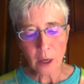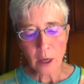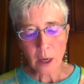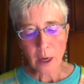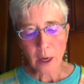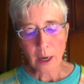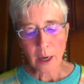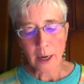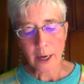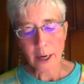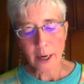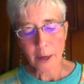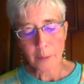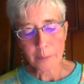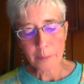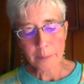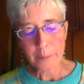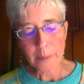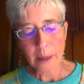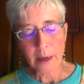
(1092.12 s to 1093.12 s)

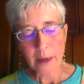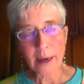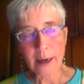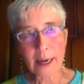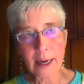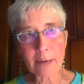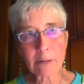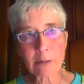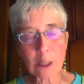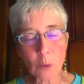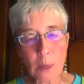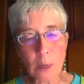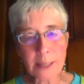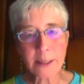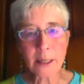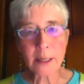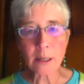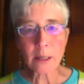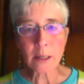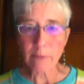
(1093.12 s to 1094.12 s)
I
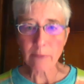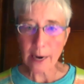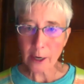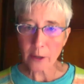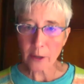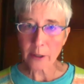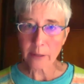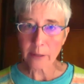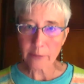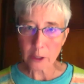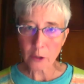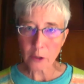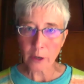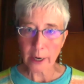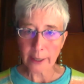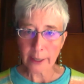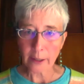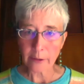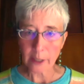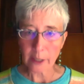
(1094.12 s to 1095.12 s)
requested a record of the
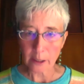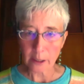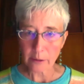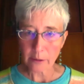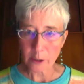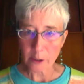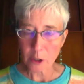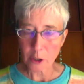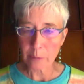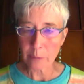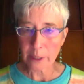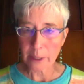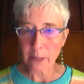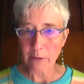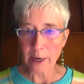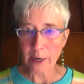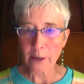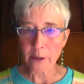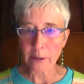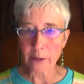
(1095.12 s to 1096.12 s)
trial. There should be a
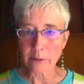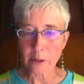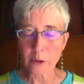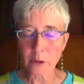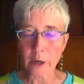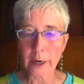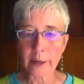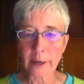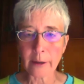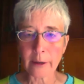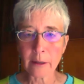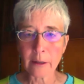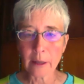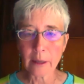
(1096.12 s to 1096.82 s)
record of the trial.